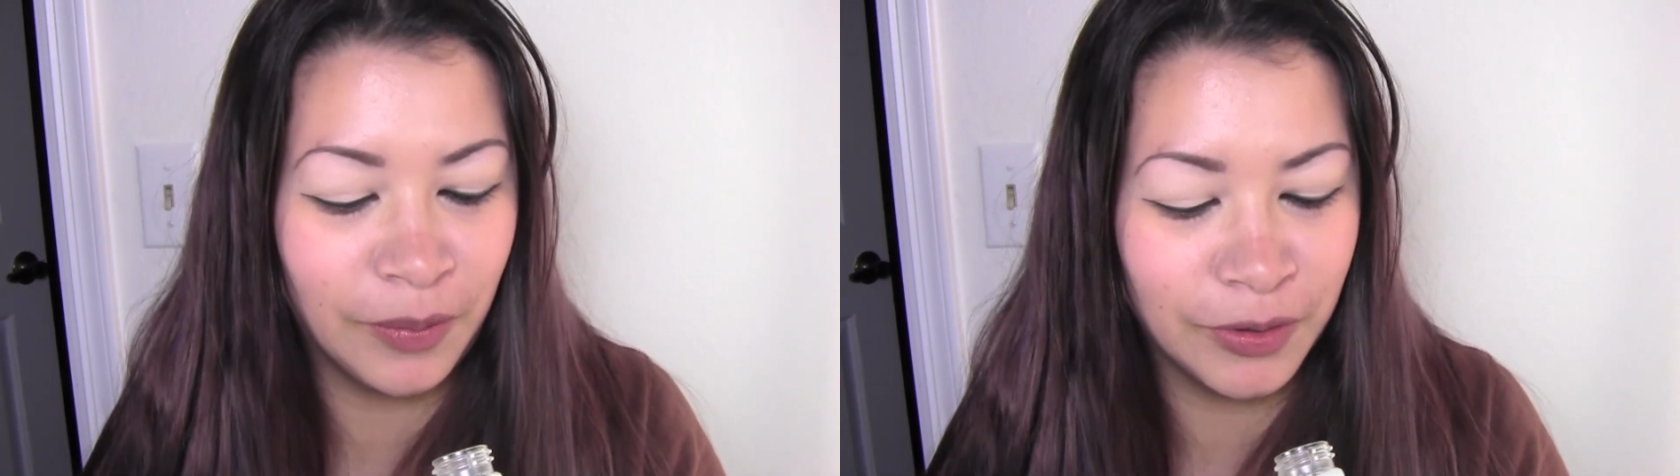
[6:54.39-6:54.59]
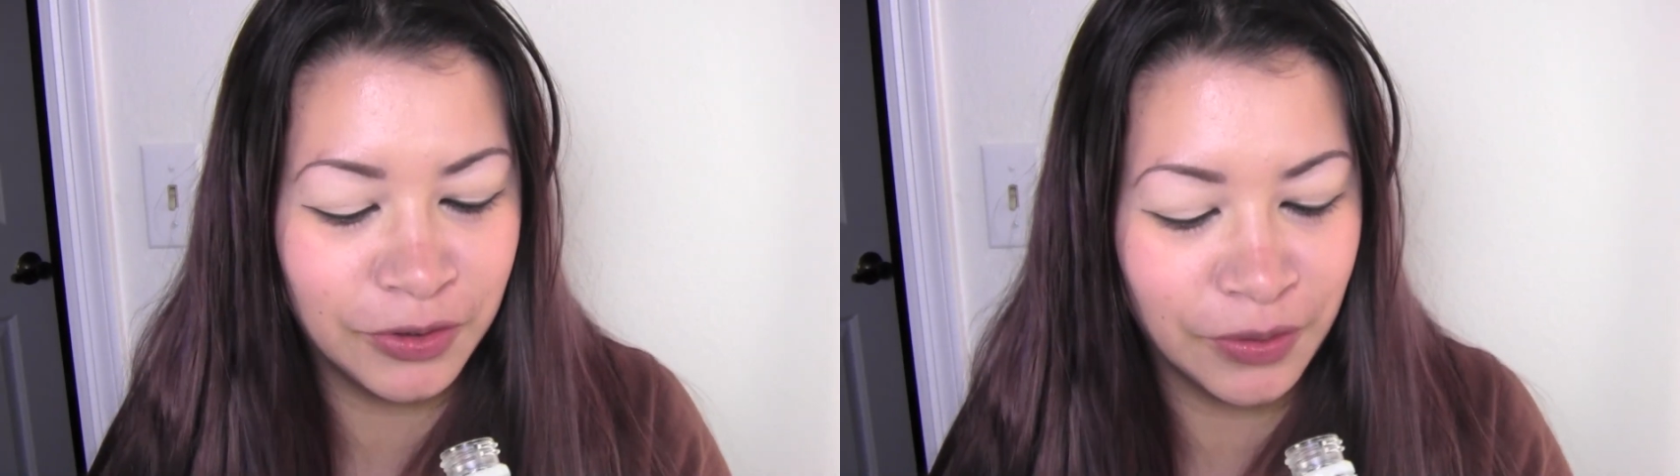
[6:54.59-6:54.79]

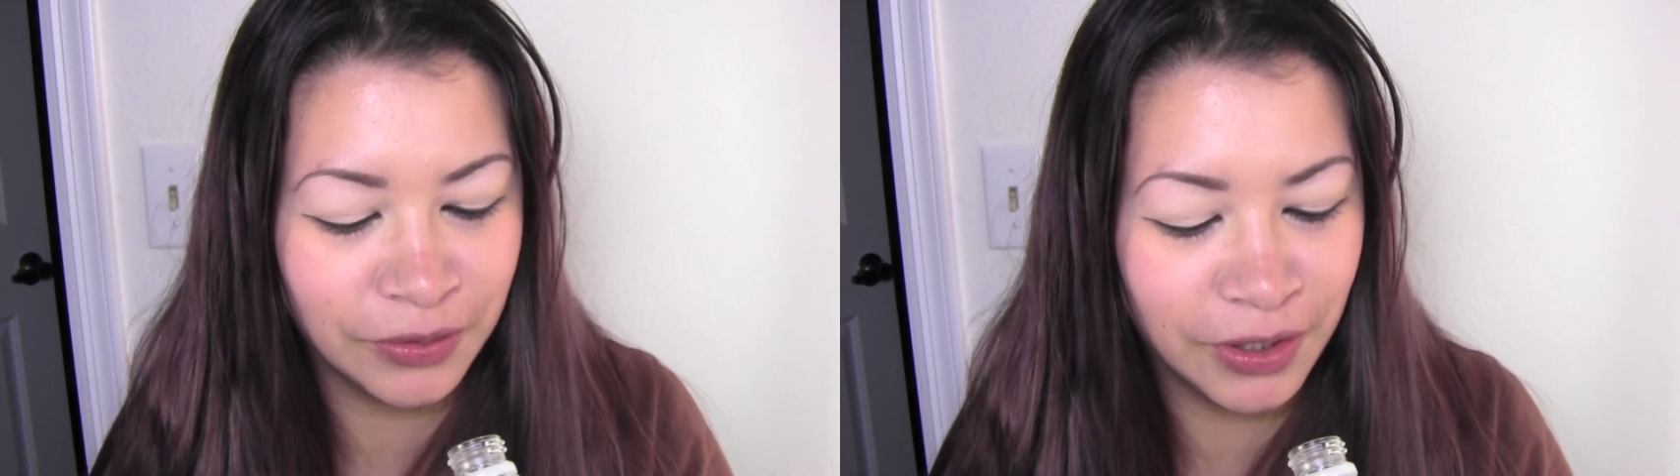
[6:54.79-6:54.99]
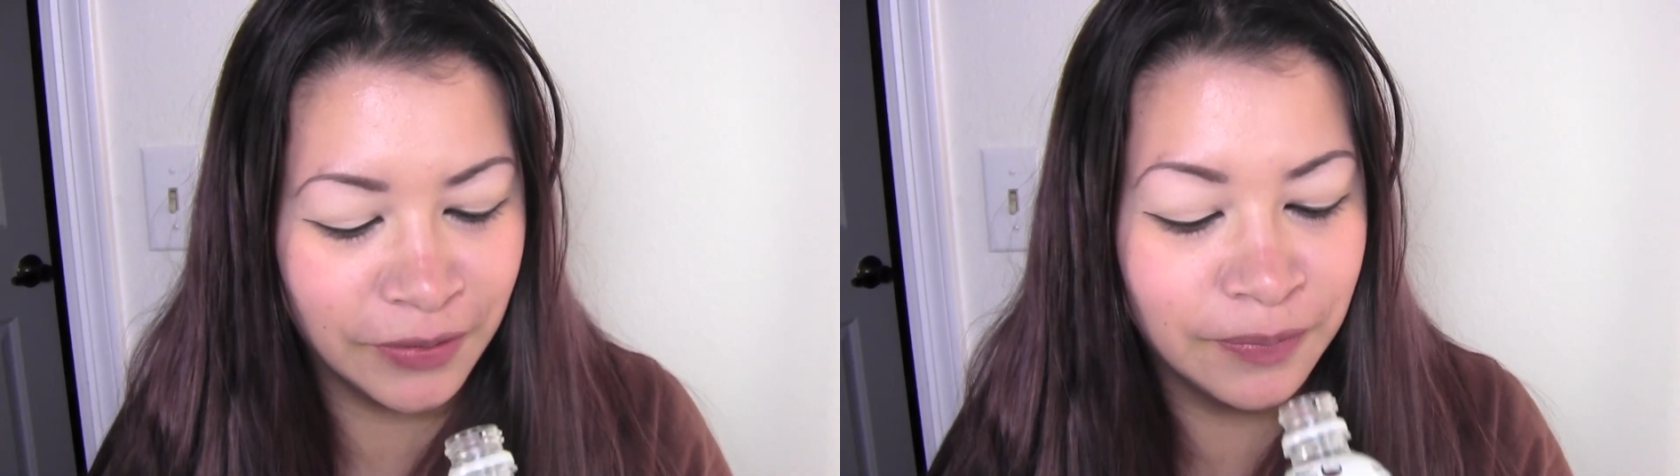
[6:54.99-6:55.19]
almost
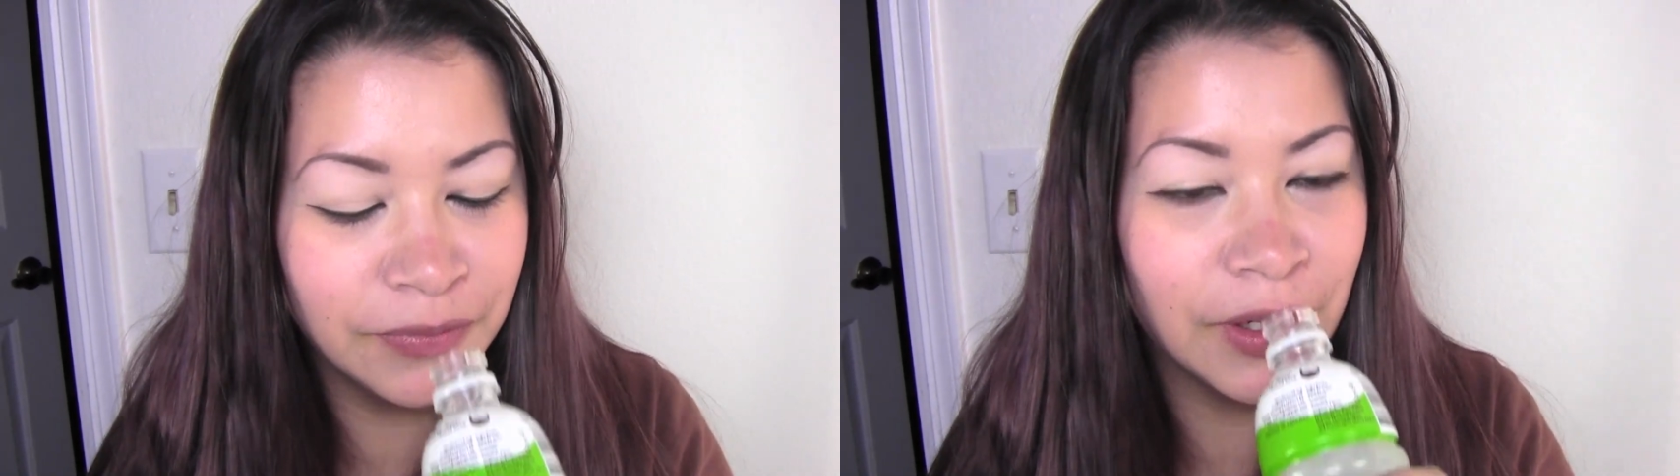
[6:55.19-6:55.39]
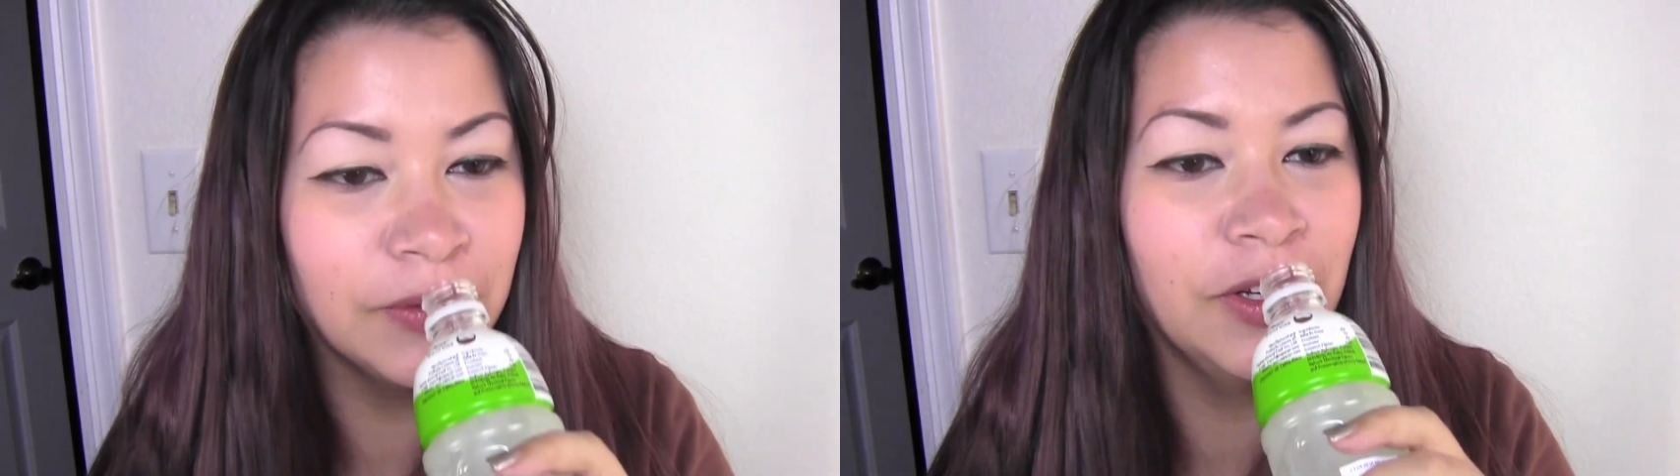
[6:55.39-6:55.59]
choked on.
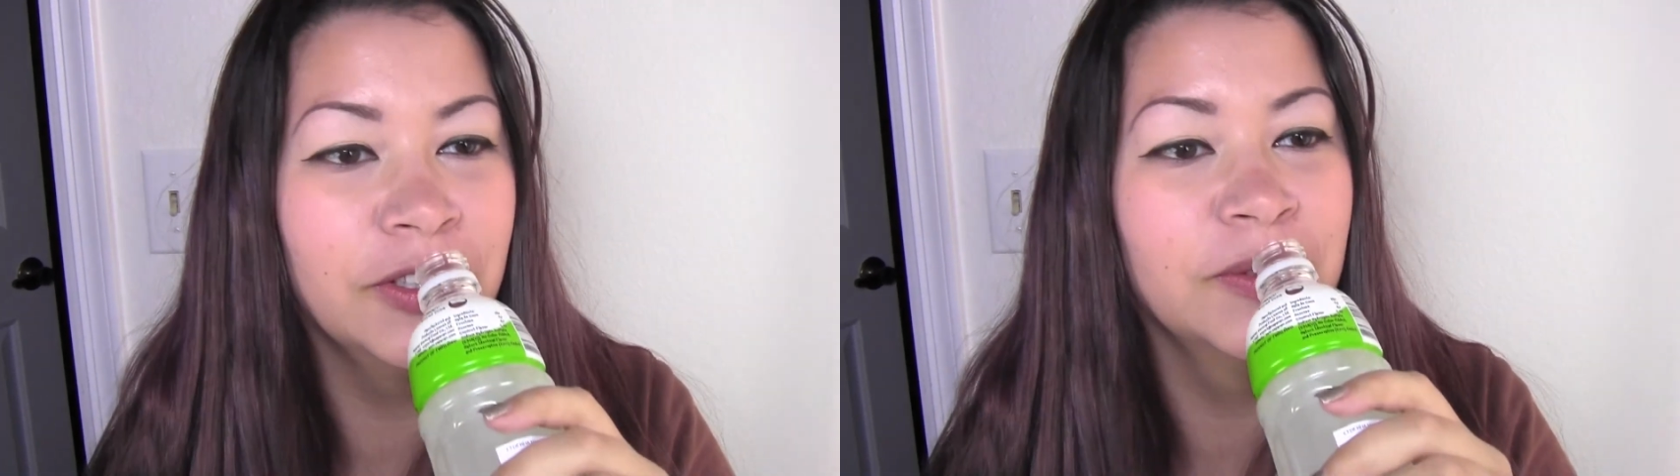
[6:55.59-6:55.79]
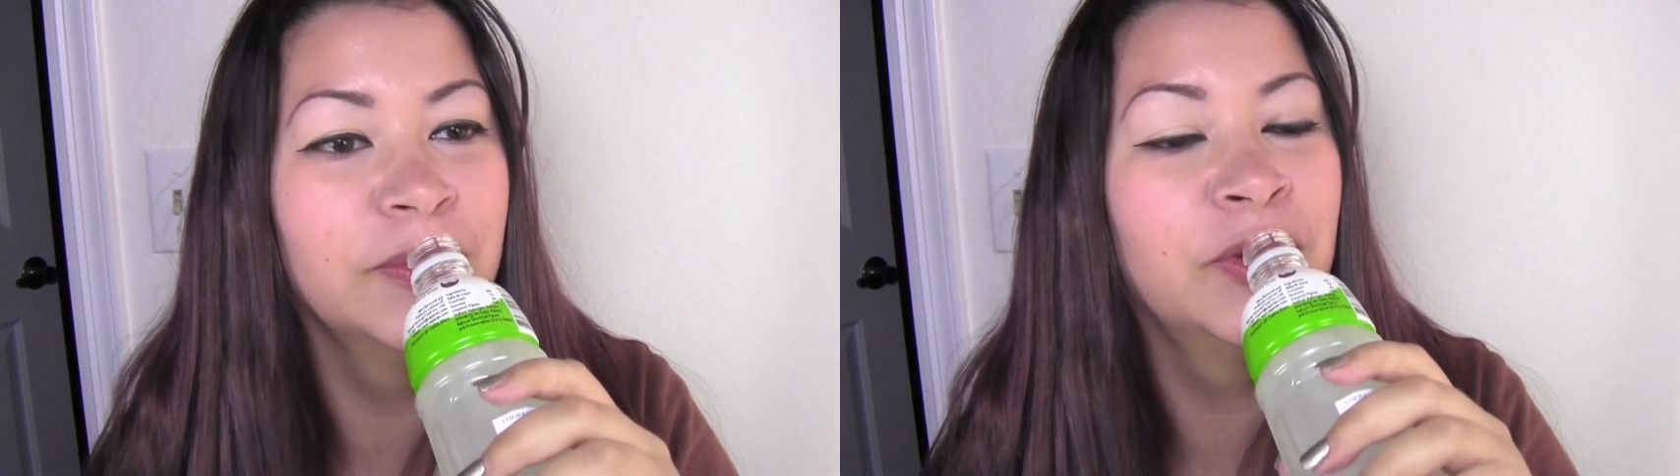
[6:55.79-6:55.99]
That was
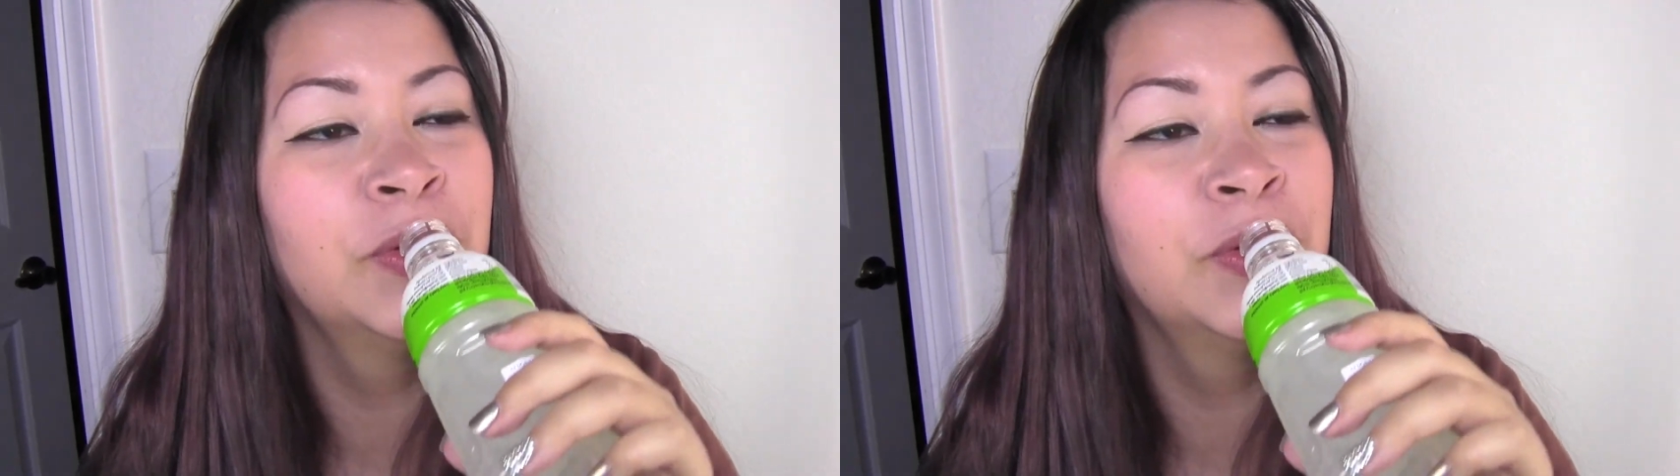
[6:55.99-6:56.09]
awesome.